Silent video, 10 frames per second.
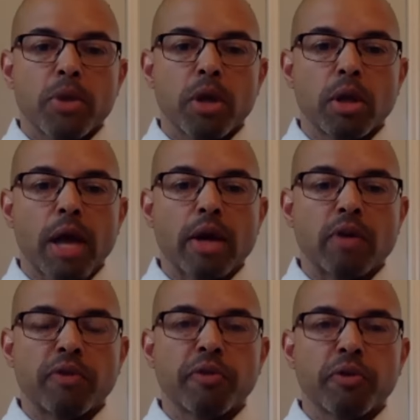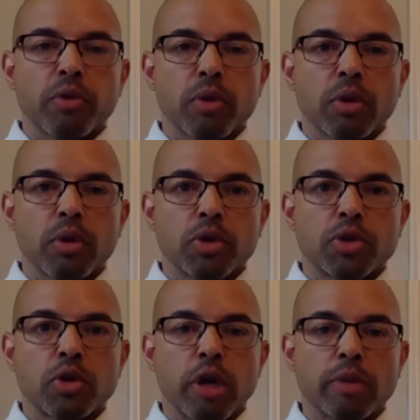in light of those
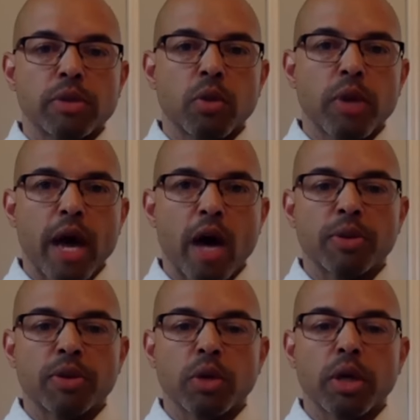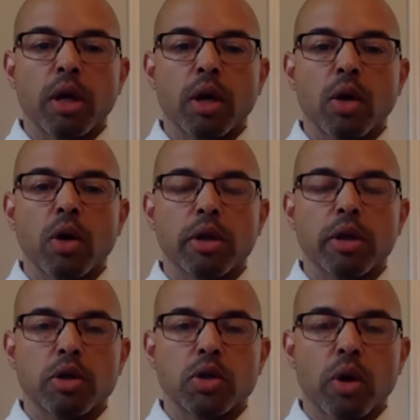dreams that we have but that we can't currently
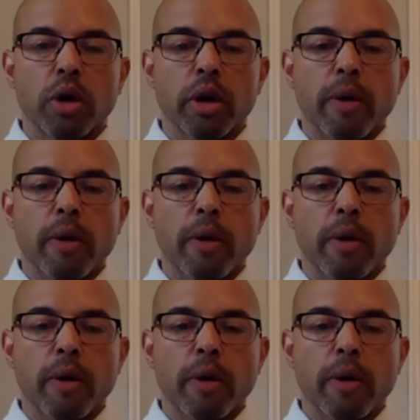enjoy.